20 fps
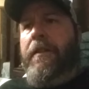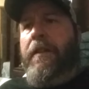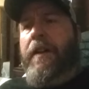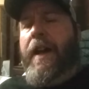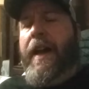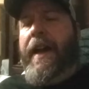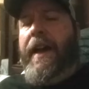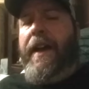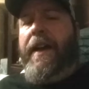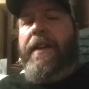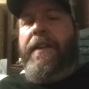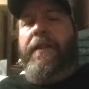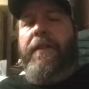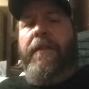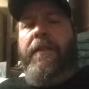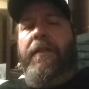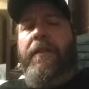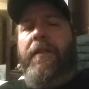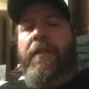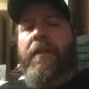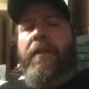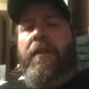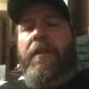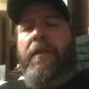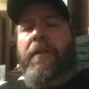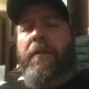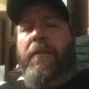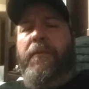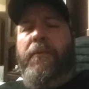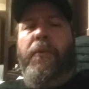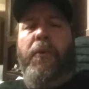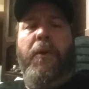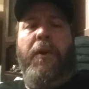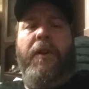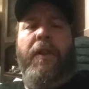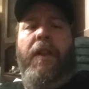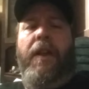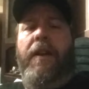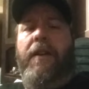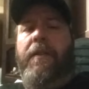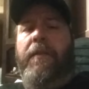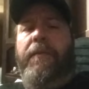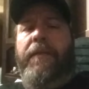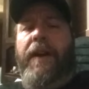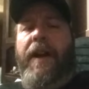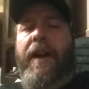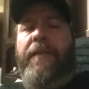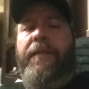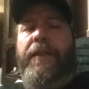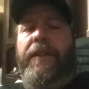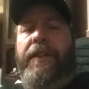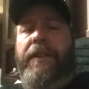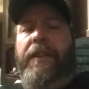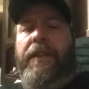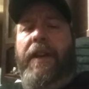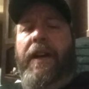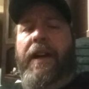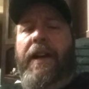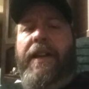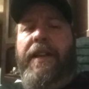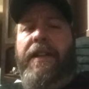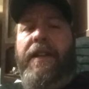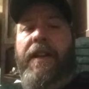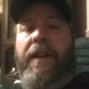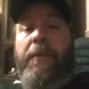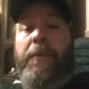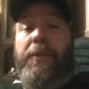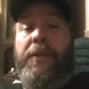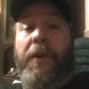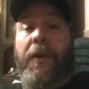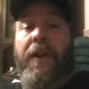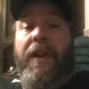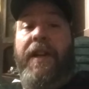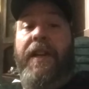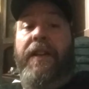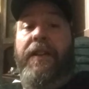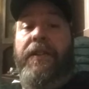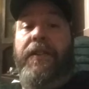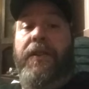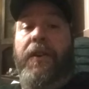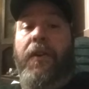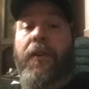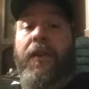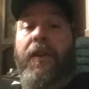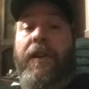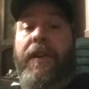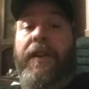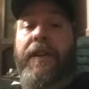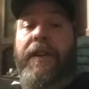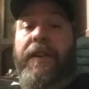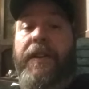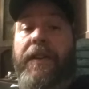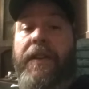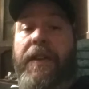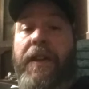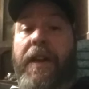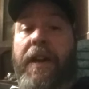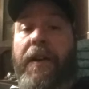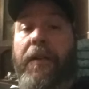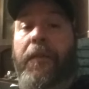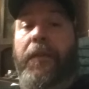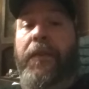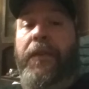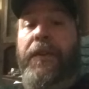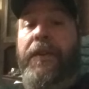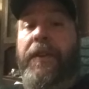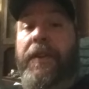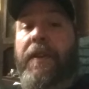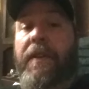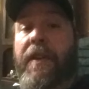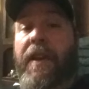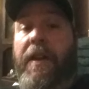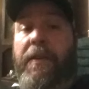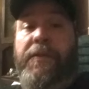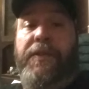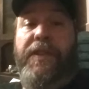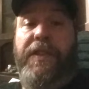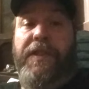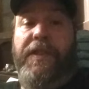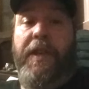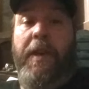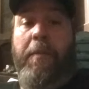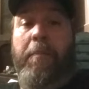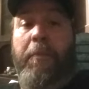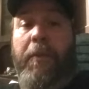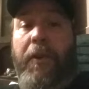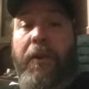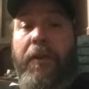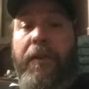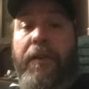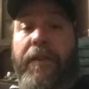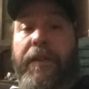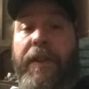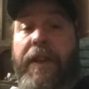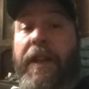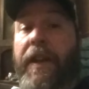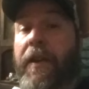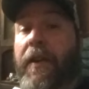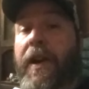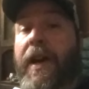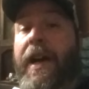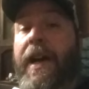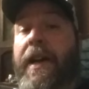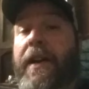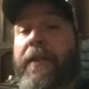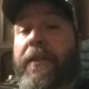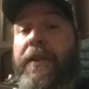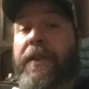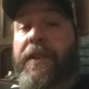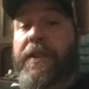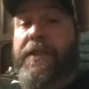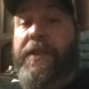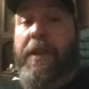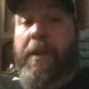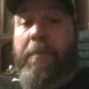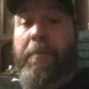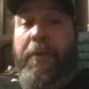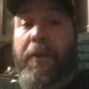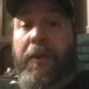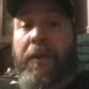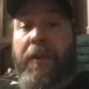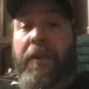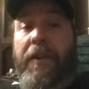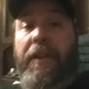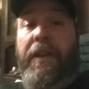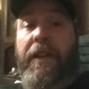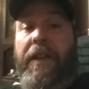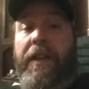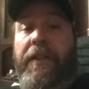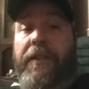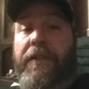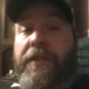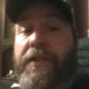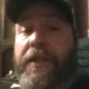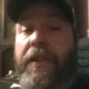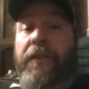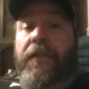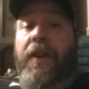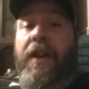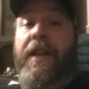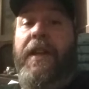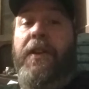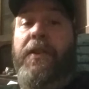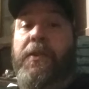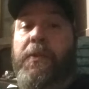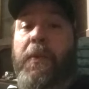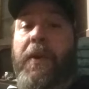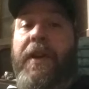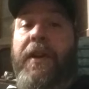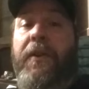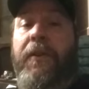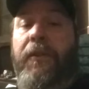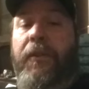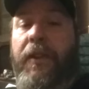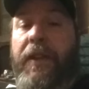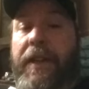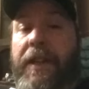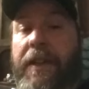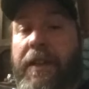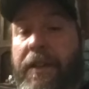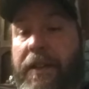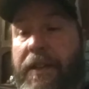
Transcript: at 4 o'clock or 5 at night. It was already getting dark. It was December. In Ohio in December, the sunlight goes away early.